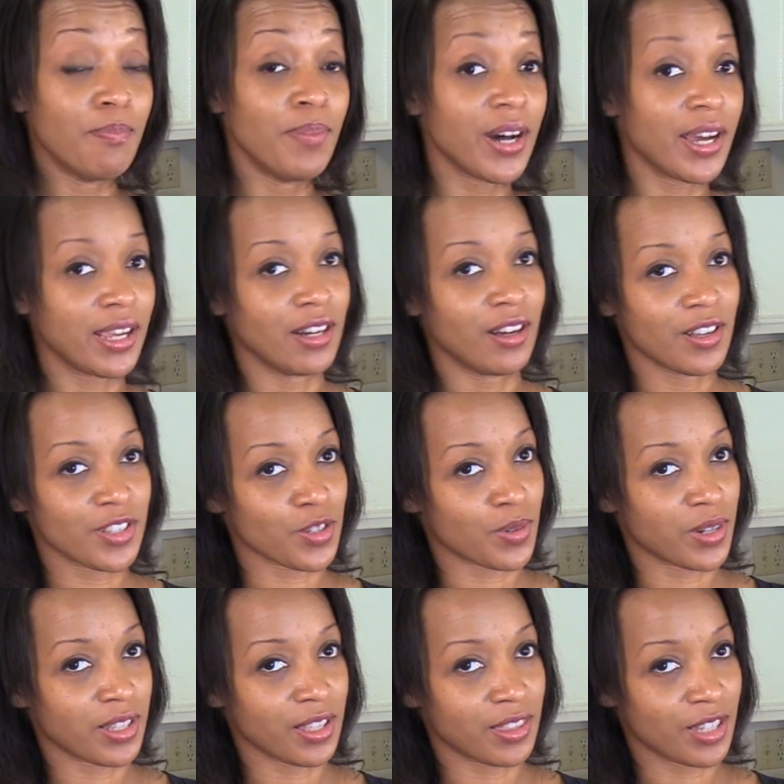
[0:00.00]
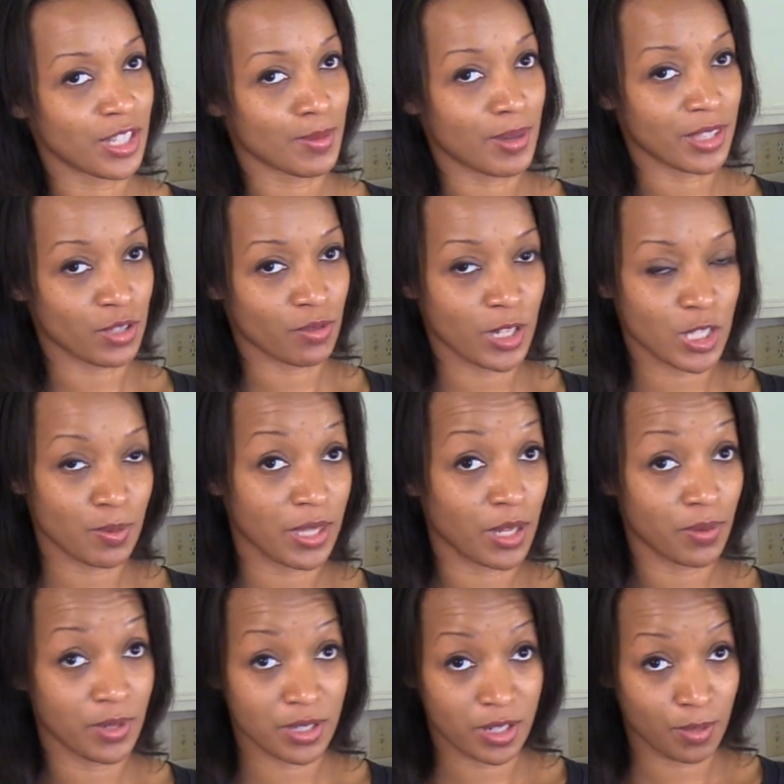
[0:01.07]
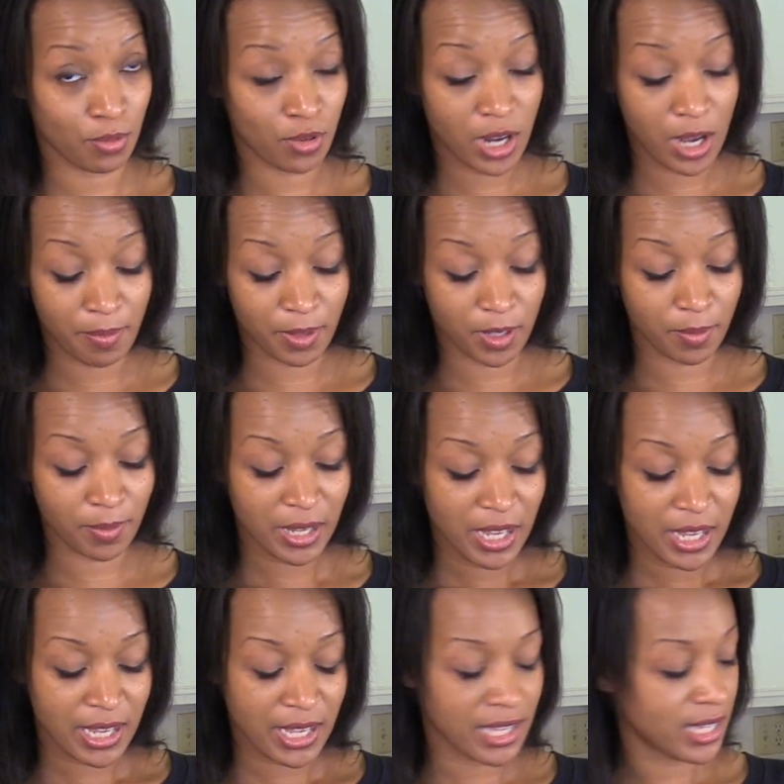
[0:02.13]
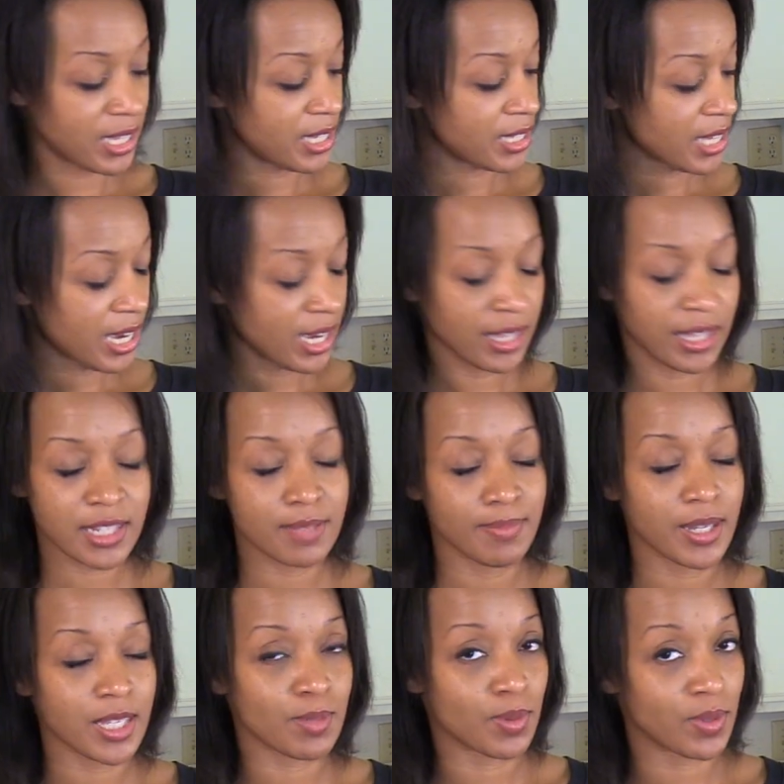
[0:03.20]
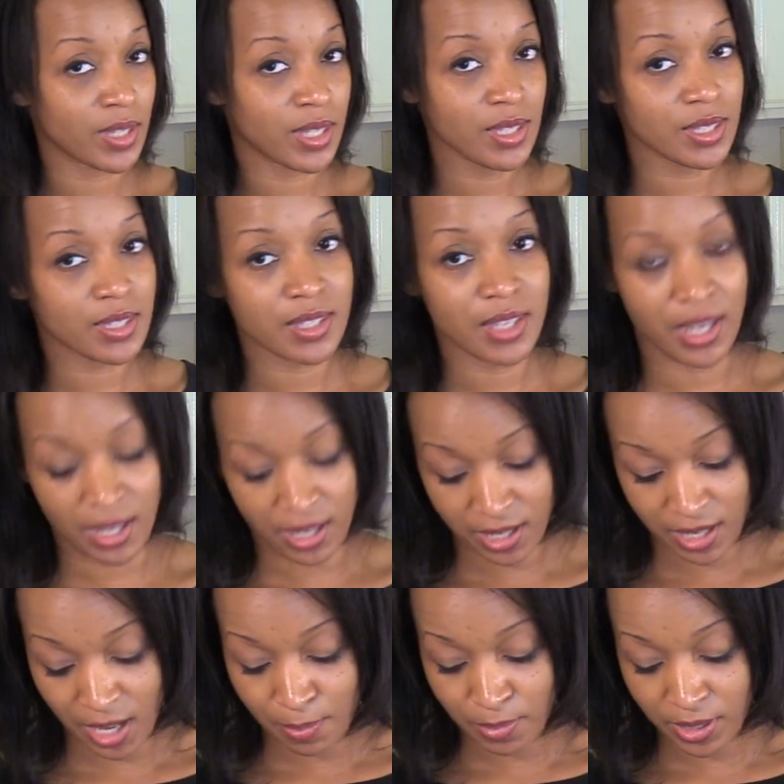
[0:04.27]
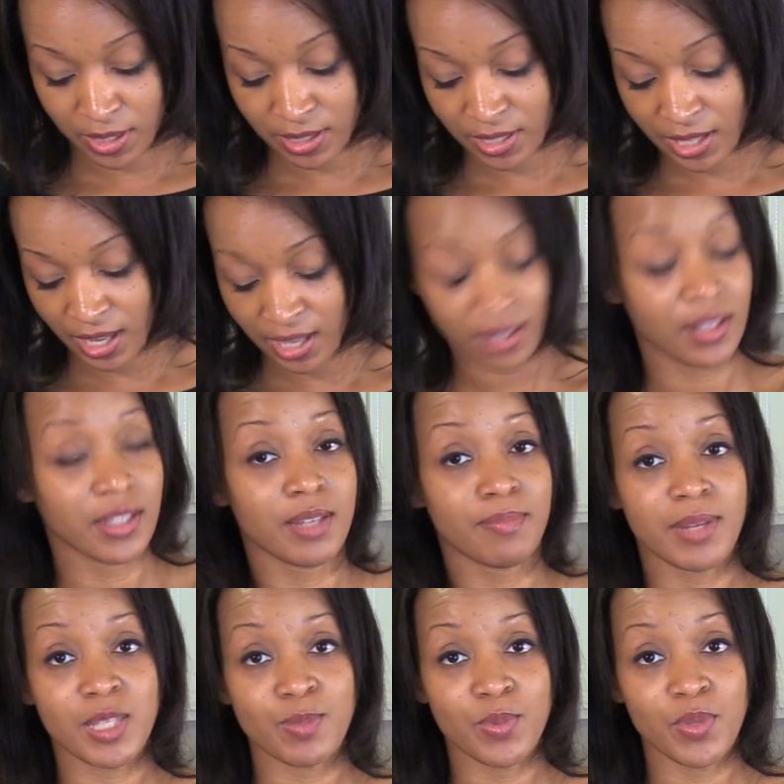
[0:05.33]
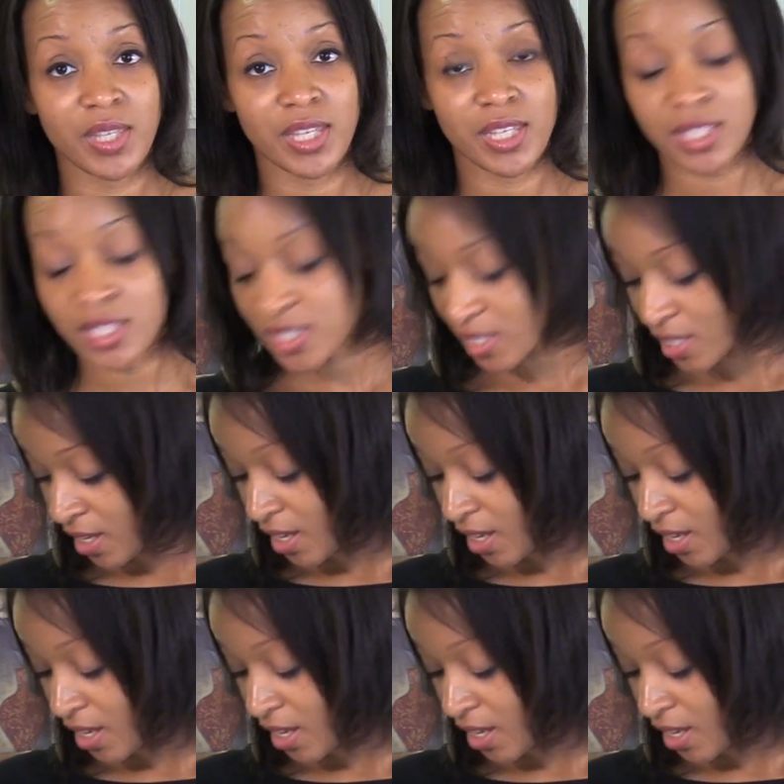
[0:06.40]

But, and also one of the things about this recipe that wasn't a problem is I like to make smoothies and I put kale in my smoothies.